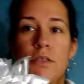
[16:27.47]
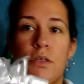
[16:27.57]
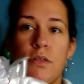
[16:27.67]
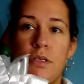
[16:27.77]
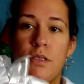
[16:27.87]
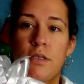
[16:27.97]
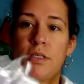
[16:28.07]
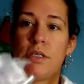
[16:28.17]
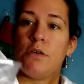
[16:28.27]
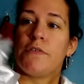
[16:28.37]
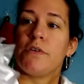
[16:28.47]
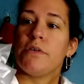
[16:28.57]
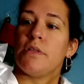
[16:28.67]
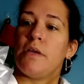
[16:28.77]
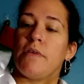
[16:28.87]
So these are
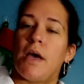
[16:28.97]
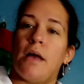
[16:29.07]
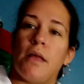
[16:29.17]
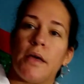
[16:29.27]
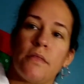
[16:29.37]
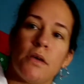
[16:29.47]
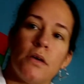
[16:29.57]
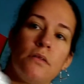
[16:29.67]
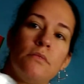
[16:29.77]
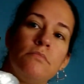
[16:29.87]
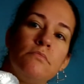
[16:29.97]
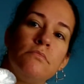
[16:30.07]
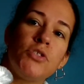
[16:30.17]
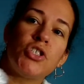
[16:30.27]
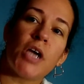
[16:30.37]
silver and they've got like the
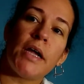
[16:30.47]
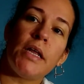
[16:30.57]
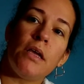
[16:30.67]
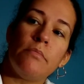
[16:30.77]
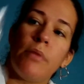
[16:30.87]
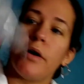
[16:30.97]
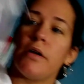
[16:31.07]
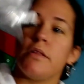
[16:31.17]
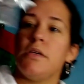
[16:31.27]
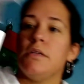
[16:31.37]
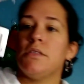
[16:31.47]
shiny part on the